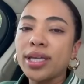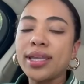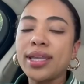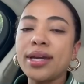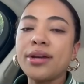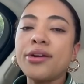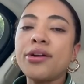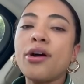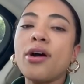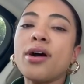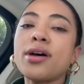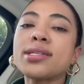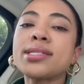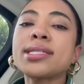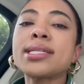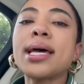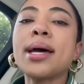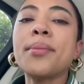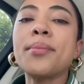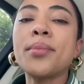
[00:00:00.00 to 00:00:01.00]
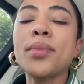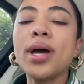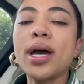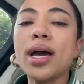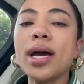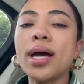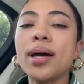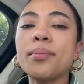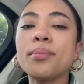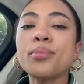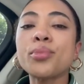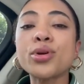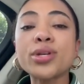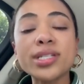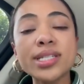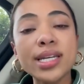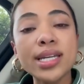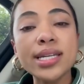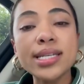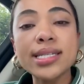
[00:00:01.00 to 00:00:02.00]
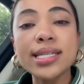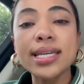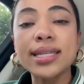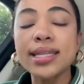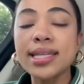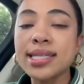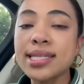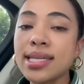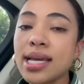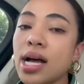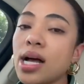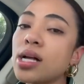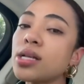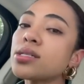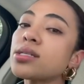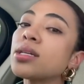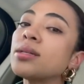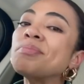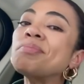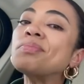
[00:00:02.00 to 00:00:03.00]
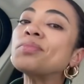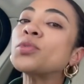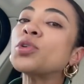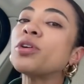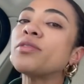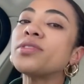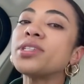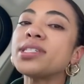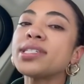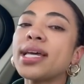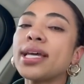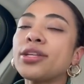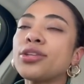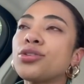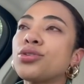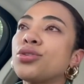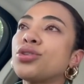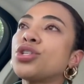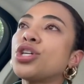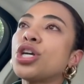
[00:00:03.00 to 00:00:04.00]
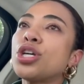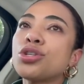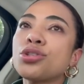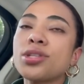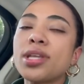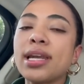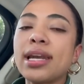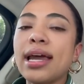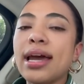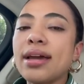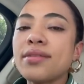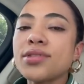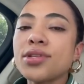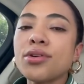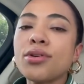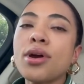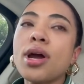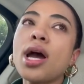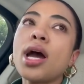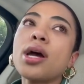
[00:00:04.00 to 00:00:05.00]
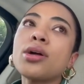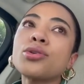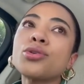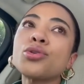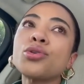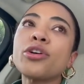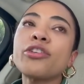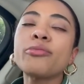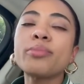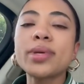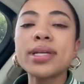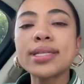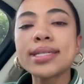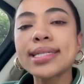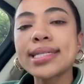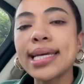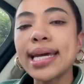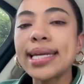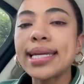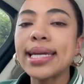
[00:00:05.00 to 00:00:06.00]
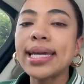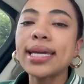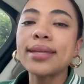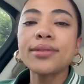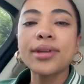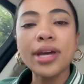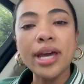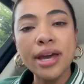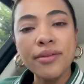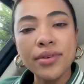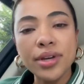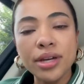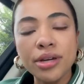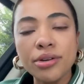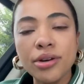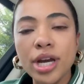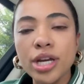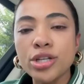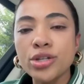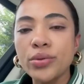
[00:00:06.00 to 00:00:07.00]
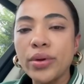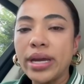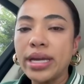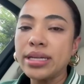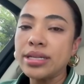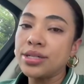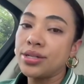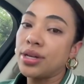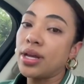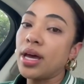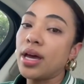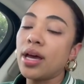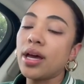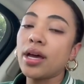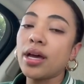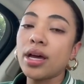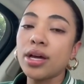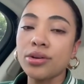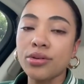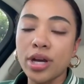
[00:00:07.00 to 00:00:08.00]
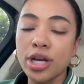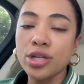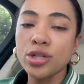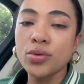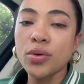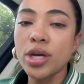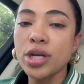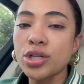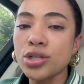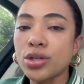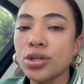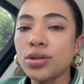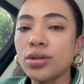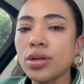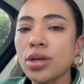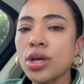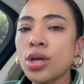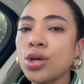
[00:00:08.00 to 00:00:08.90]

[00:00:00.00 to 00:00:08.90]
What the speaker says: There are some prisoners in the cells who have decided to change their lives around, who have been studying, and they're having a graduation.